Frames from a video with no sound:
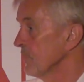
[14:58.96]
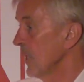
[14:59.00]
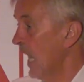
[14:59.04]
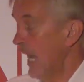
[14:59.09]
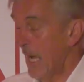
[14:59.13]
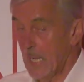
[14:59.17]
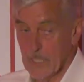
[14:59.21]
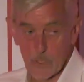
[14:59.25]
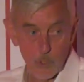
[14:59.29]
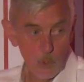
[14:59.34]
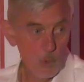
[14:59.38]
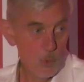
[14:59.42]

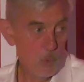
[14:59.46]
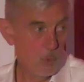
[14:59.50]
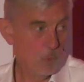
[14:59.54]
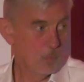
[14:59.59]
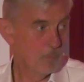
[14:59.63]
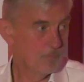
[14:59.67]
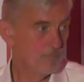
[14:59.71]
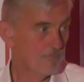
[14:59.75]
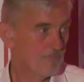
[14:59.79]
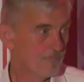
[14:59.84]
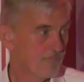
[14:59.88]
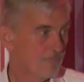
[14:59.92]
at all,
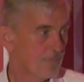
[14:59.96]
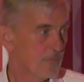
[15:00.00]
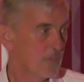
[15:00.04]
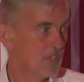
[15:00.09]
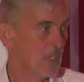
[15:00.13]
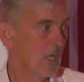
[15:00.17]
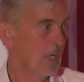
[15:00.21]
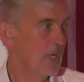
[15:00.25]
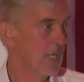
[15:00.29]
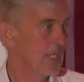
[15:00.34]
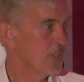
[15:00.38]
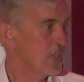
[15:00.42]

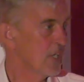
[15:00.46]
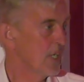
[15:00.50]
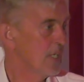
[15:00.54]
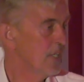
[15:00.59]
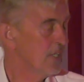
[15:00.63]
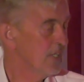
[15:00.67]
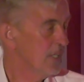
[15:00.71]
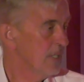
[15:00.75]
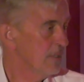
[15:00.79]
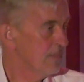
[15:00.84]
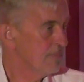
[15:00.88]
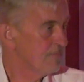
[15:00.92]
so let's
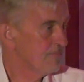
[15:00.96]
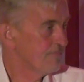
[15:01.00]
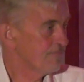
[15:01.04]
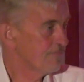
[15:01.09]
change it.